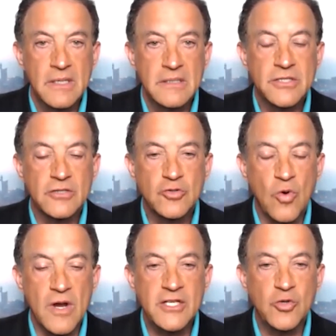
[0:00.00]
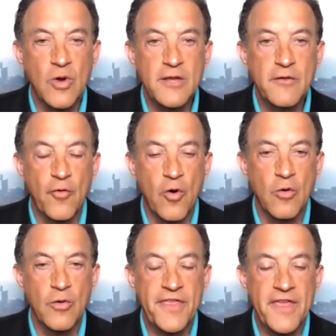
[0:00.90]
till
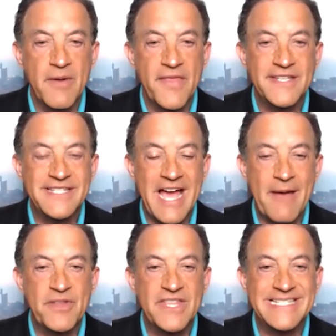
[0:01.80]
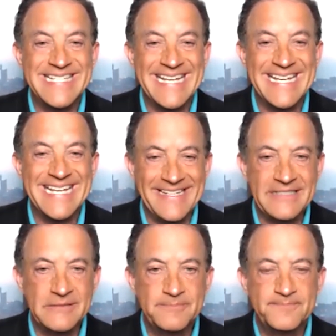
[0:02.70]
2024 with him on the top of the ticket?
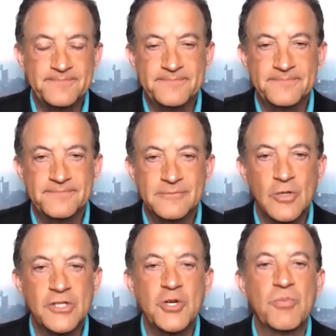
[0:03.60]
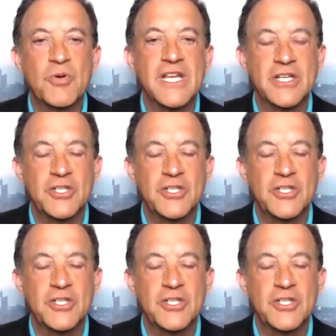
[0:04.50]
What's your prediction?